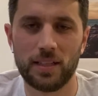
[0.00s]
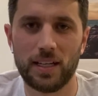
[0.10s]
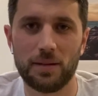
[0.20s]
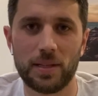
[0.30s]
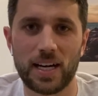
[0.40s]

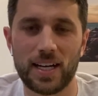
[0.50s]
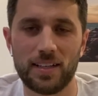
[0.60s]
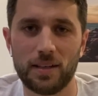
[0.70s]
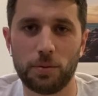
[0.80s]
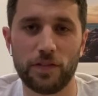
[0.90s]
and I'm
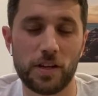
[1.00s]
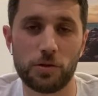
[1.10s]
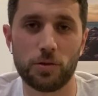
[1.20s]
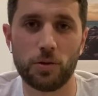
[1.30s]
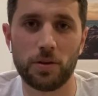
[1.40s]
not a
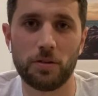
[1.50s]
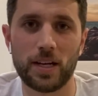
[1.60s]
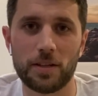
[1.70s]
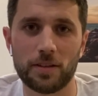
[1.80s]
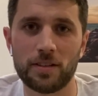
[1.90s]
professional coin
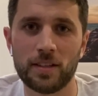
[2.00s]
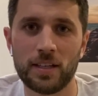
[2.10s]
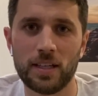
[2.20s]
grader.